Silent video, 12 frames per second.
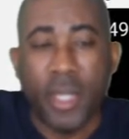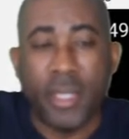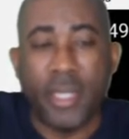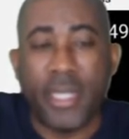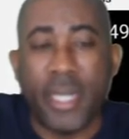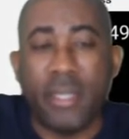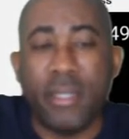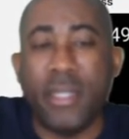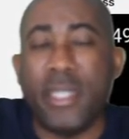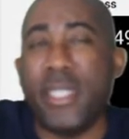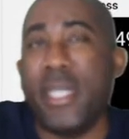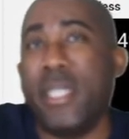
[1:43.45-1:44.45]
The
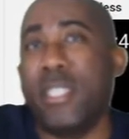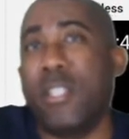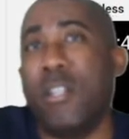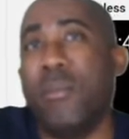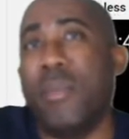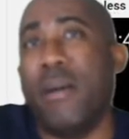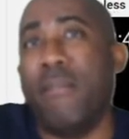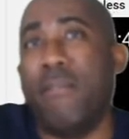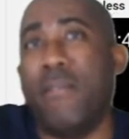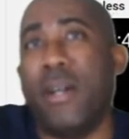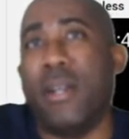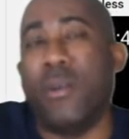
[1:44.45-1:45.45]
technology has come a
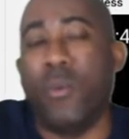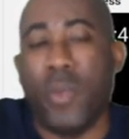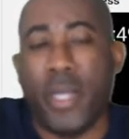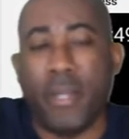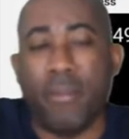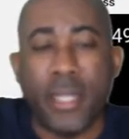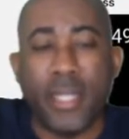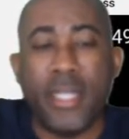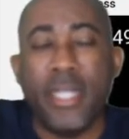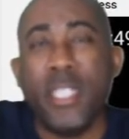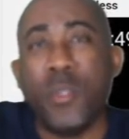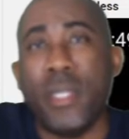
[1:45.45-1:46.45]
far way. The
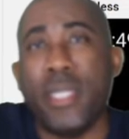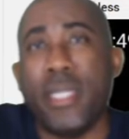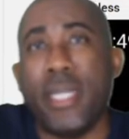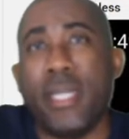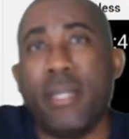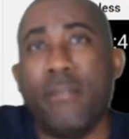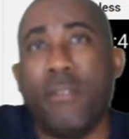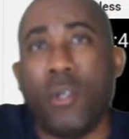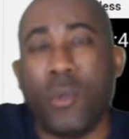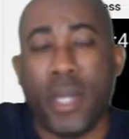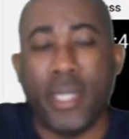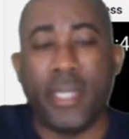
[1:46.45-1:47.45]
things we take for
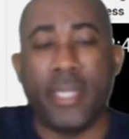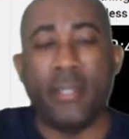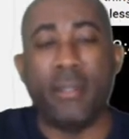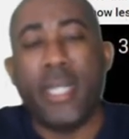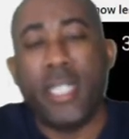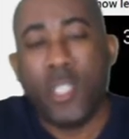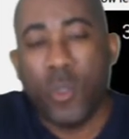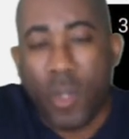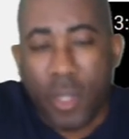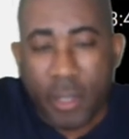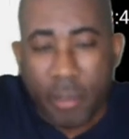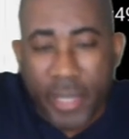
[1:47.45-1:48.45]
granted, thanks to
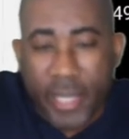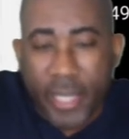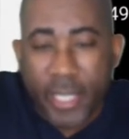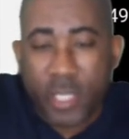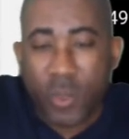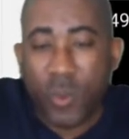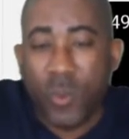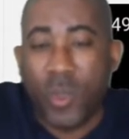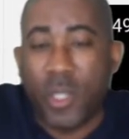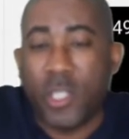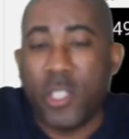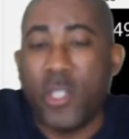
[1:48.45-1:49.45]
all the mechanics who
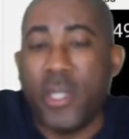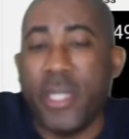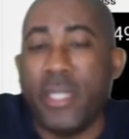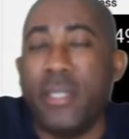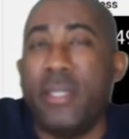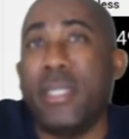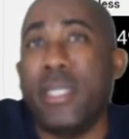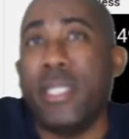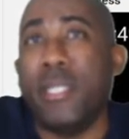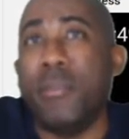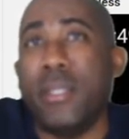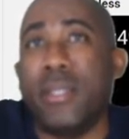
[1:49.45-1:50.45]
were trained to
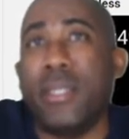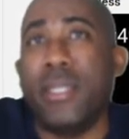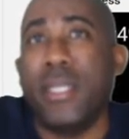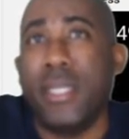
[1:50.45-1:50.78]
keep us